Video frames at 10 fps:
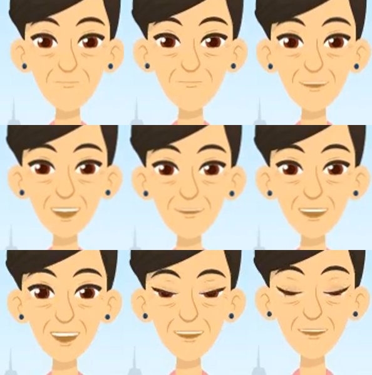appoints
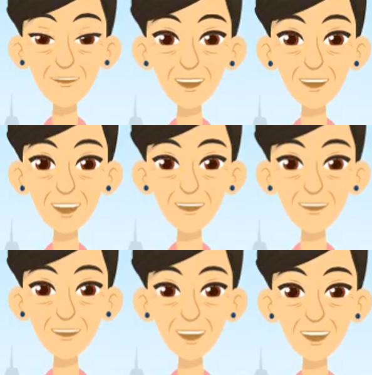government
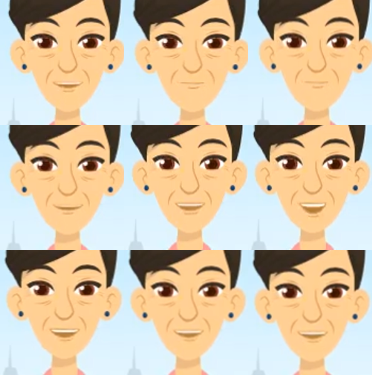officials,
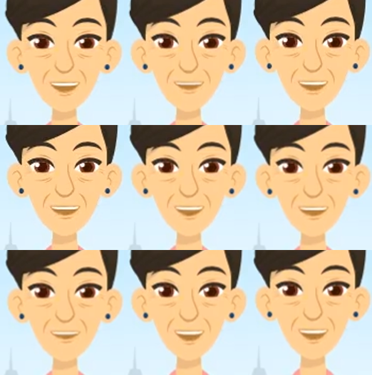including
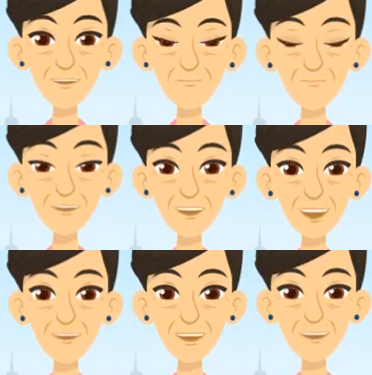ambassadors,
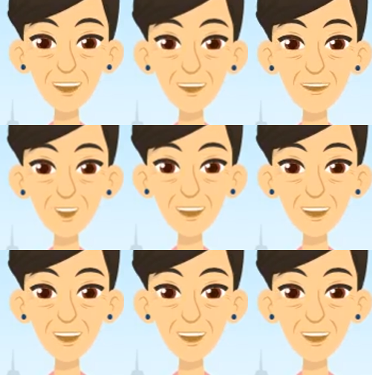department heads,